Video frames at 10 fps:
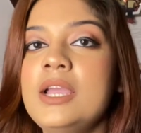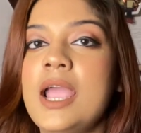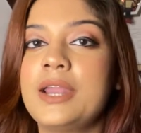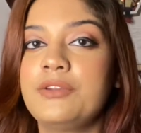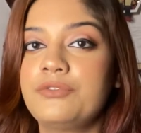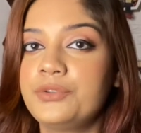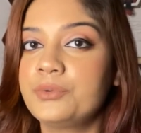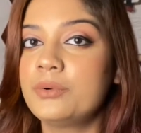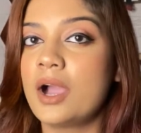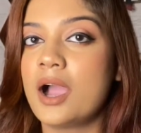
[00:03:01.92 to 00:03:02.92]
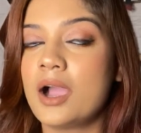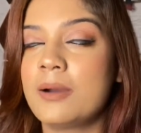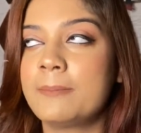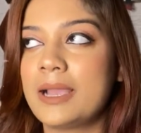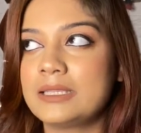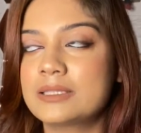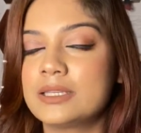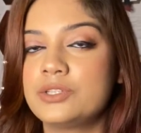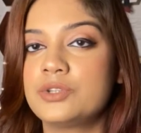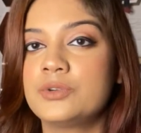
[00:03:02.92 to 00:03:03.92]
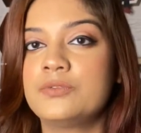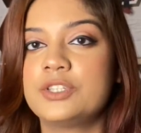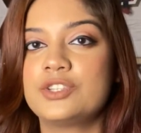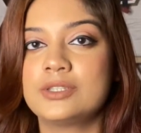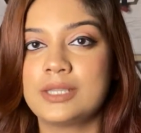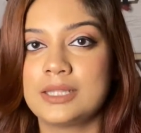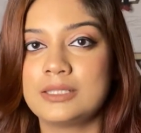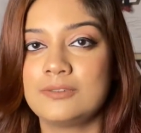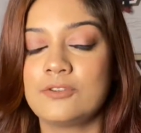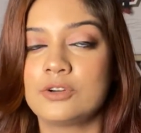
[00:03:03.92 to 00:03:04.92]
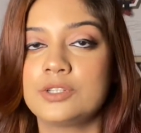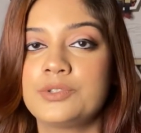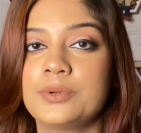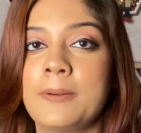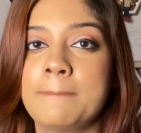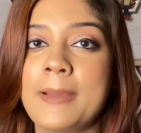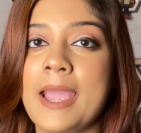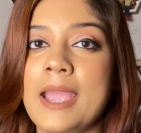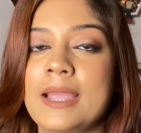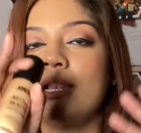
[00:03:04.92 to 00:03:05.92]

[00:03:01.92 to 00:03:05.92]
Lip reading: And if you have my skin tone, which is NC42 in MAC,